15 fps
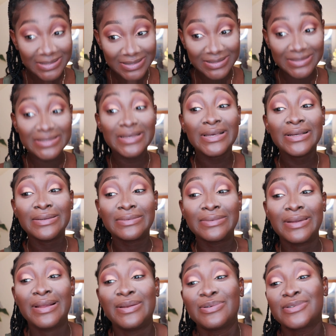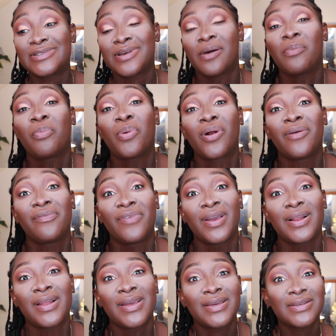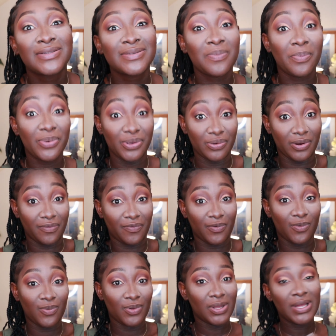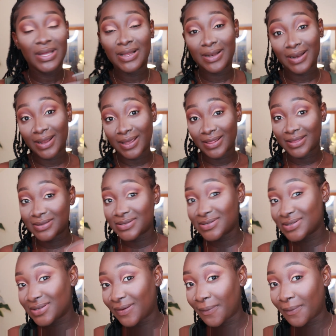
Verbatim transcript: See, it looks perfect, like, it's beautiful like this.